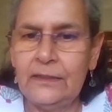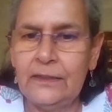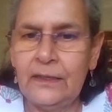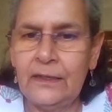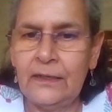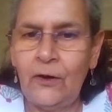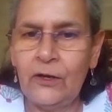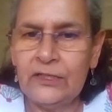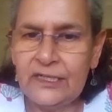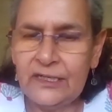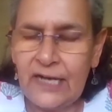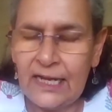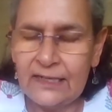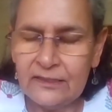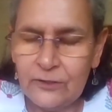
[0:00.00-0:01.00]

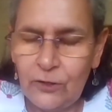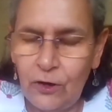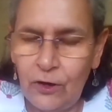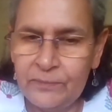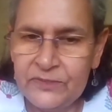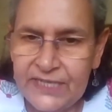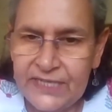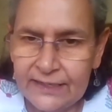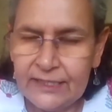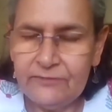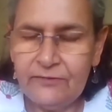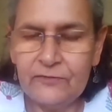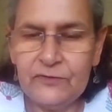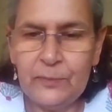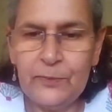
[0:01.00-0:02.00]
the
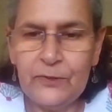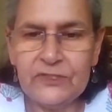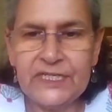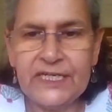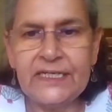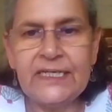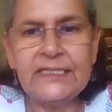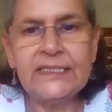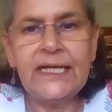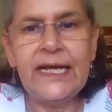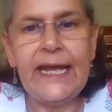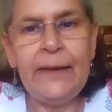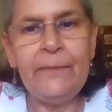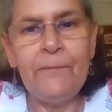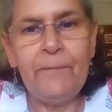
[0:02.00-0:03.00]
objective of the project is
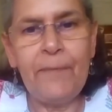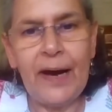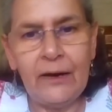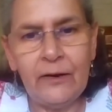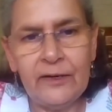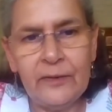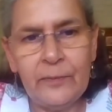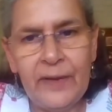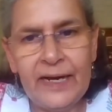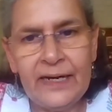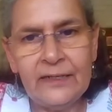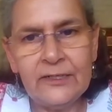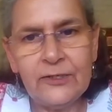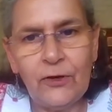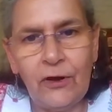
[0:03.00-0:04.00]
the
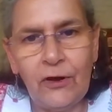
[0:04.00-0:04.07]
empowerment